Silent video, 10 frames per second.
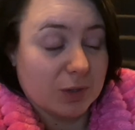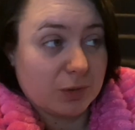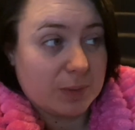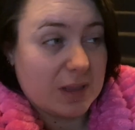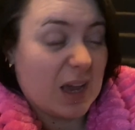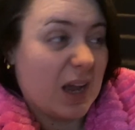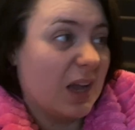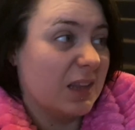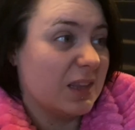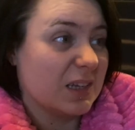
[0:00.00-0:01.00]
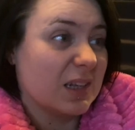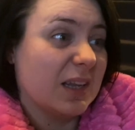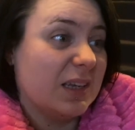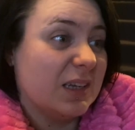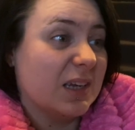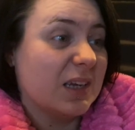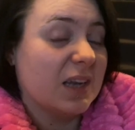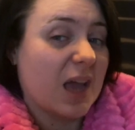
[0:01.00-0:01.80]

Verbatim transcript: doing that and then cleaning